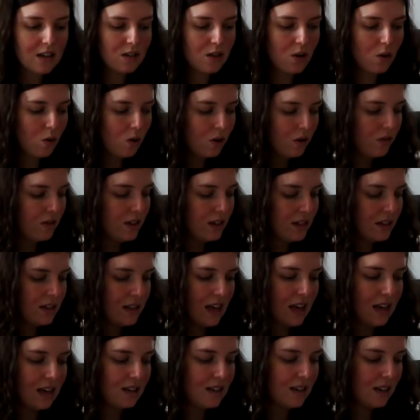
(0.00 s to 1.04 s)
So all of these
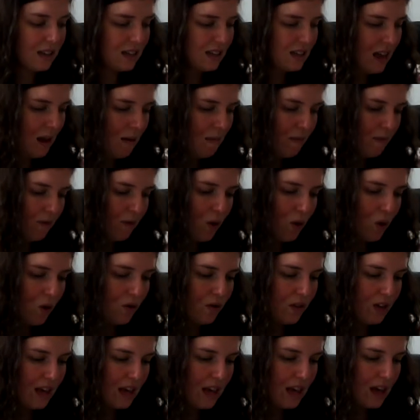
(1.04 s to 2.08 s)
things except for
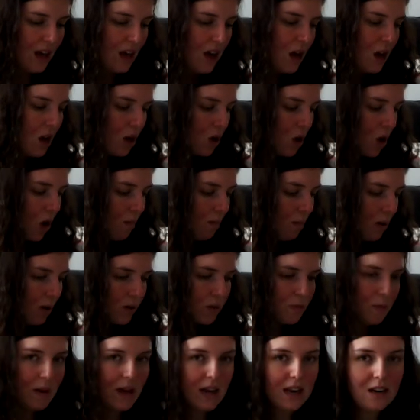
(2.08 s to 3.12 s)
the
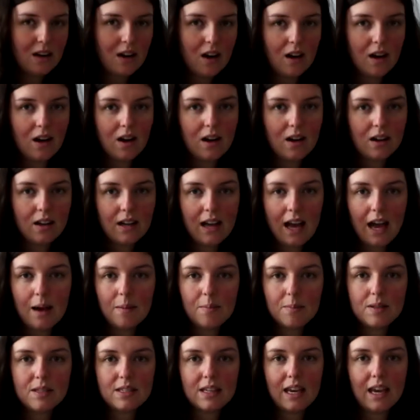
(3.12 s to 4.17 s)
compost bin are
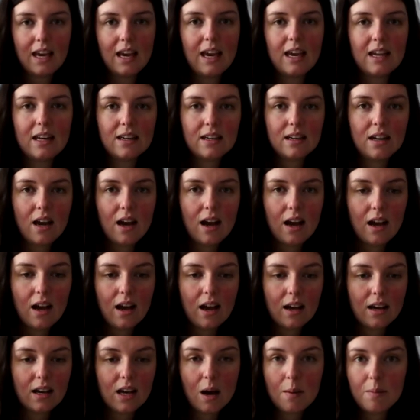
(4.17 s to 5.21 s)
kept in
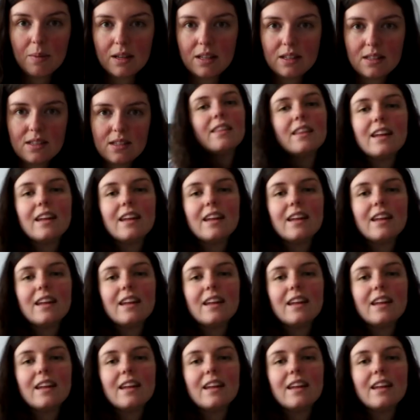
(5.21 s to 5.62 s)
cupboards.